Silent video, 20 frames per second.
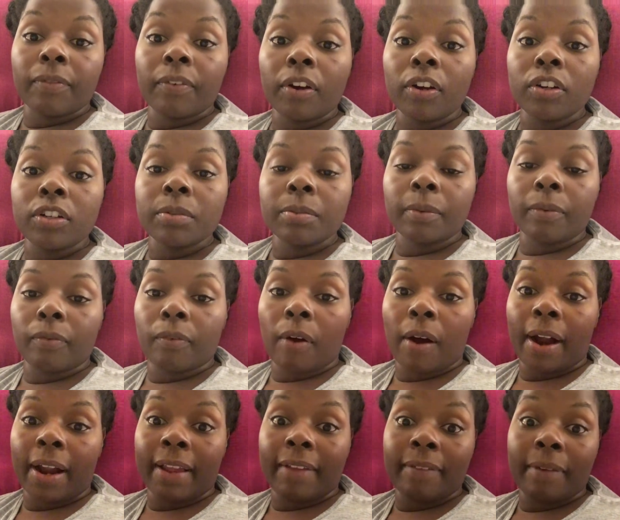first before
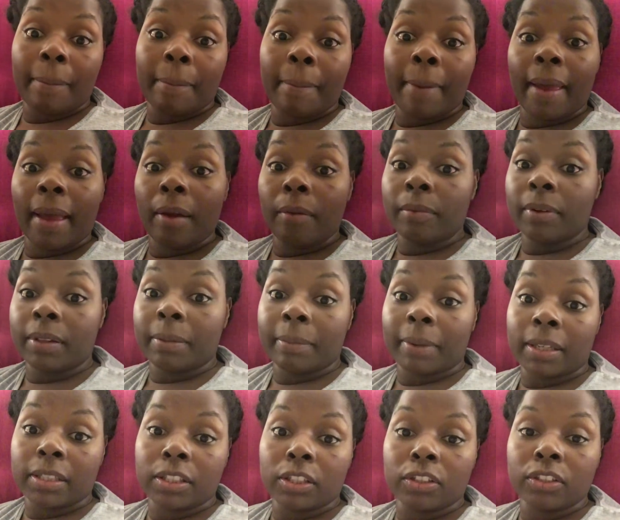I even met with
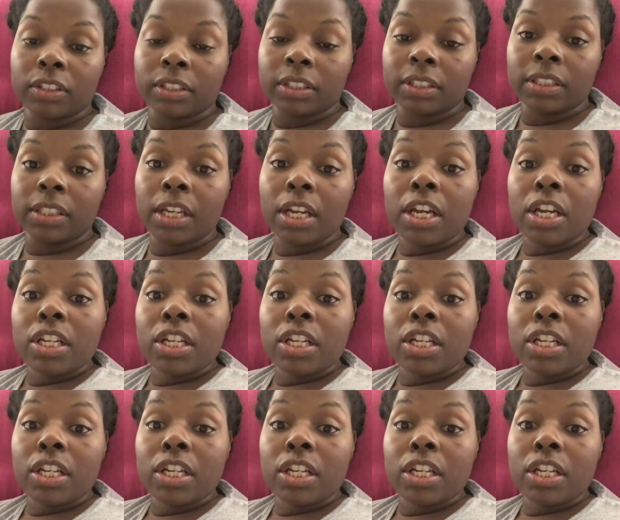my surgeon.